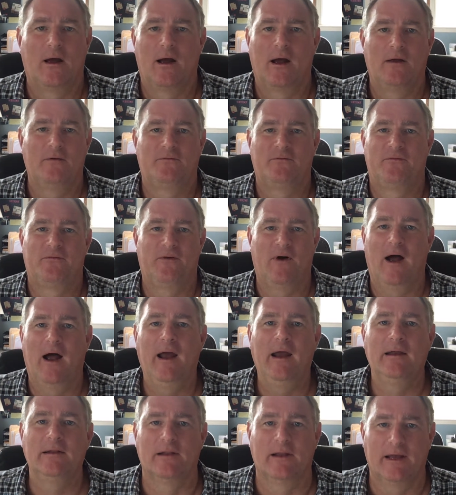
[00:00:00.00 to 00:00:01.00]
I
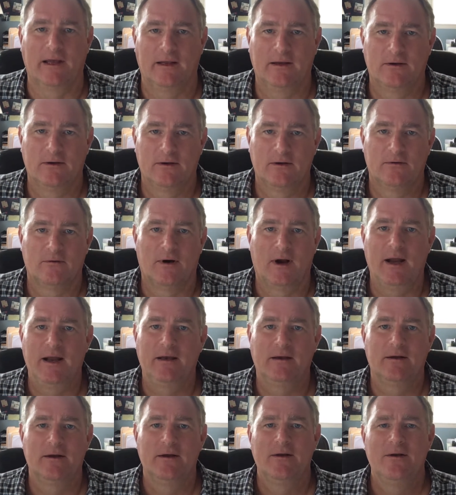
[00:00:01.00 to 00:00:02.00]
finally,
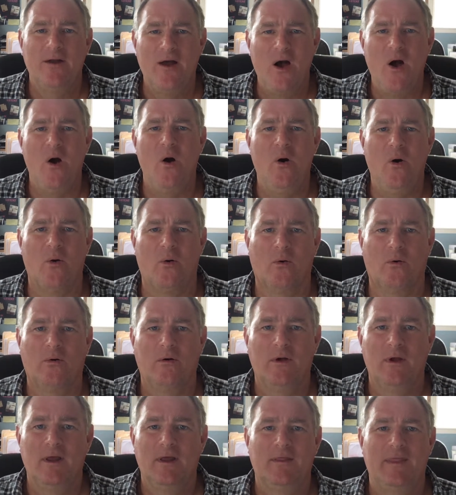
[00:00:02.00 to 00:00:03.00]
right? No,
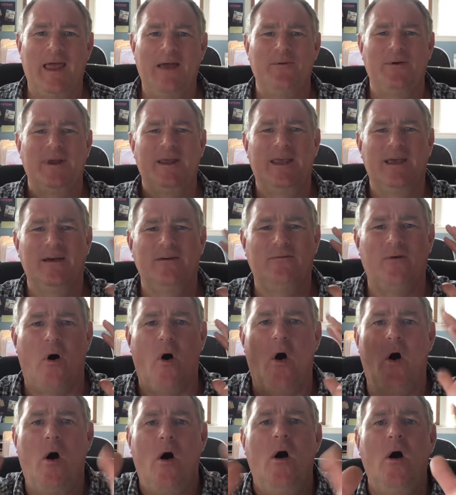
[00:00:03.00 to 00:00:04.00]
they would give
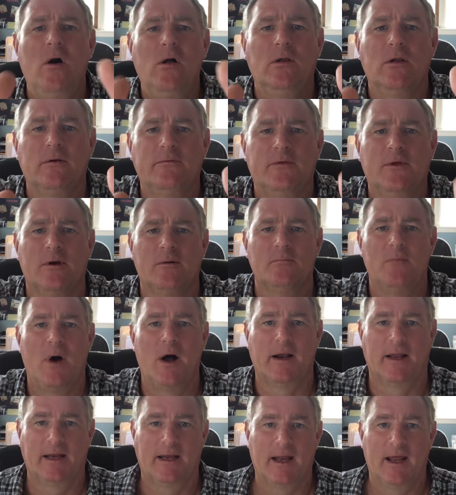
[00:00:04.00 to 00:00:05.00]
all of their
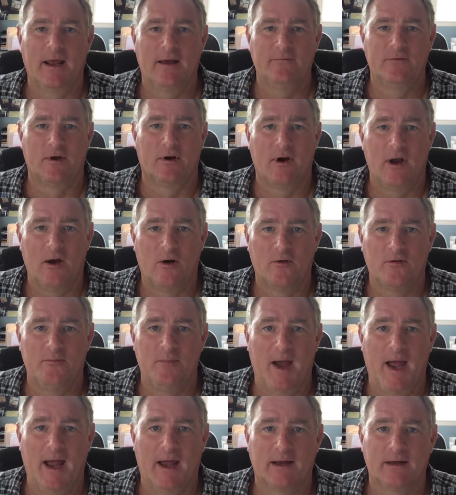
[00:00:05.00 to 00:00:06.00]
money to have their health
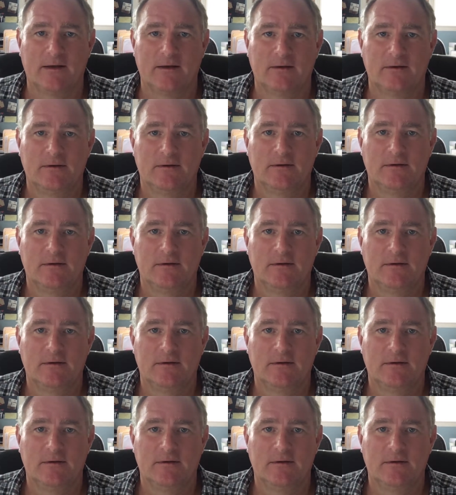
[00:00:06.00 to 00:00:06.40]
back.